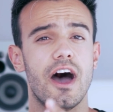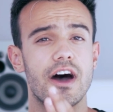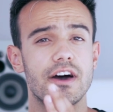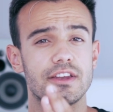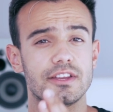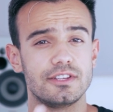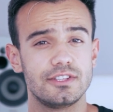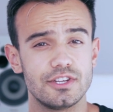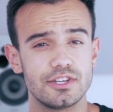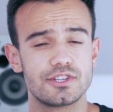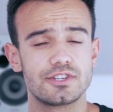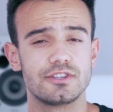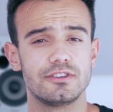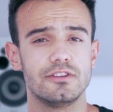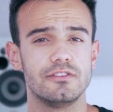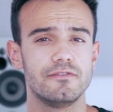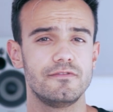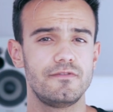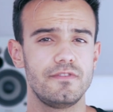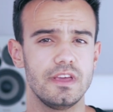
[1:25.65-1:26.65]
an
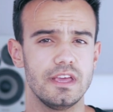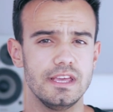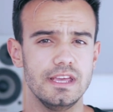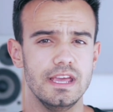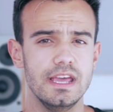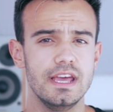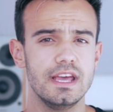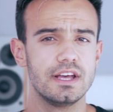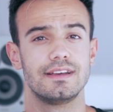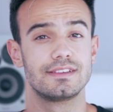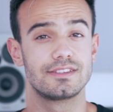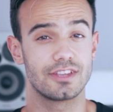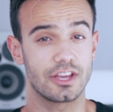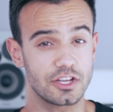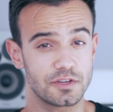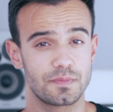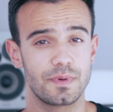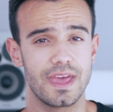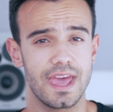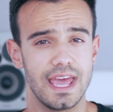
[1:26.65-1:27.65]
additional fee.
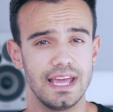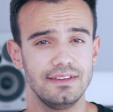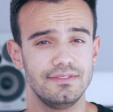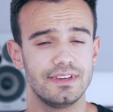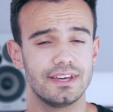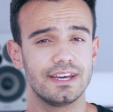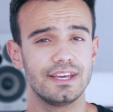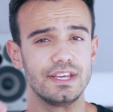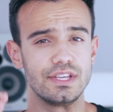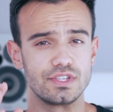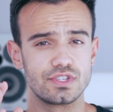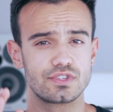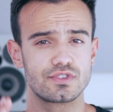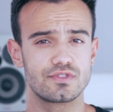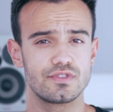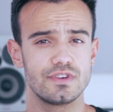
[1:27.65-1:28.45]
Such behavior is